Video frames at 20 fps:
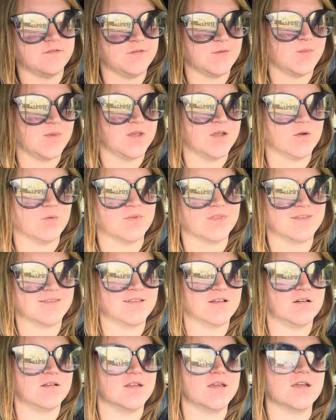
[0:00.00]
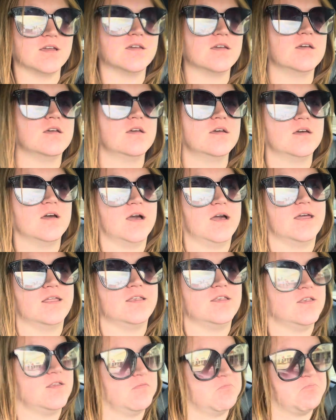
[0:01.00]
familiar with the Sonic. I
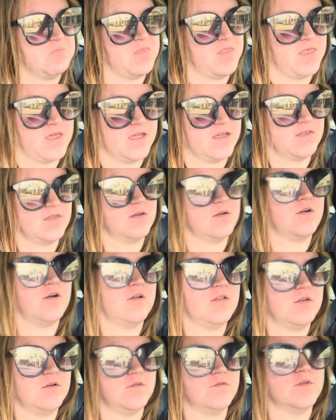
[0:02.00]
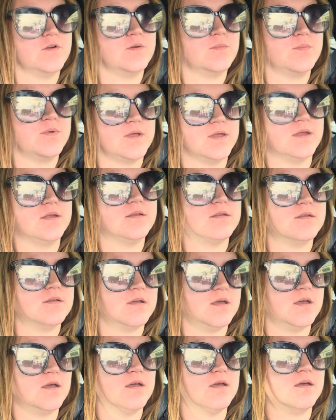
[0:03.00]
think they're all over, but
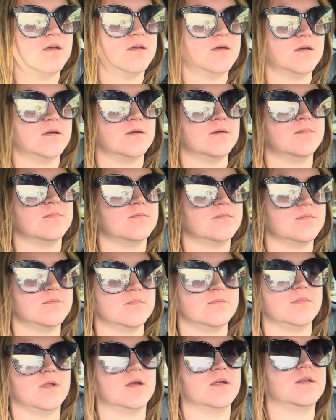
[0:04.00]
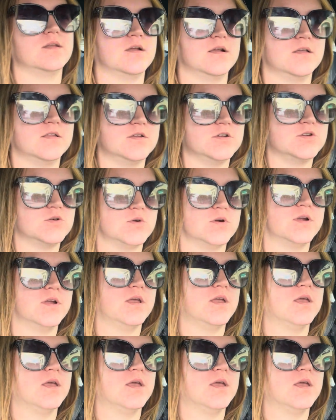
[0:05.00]
um, not entirely sure.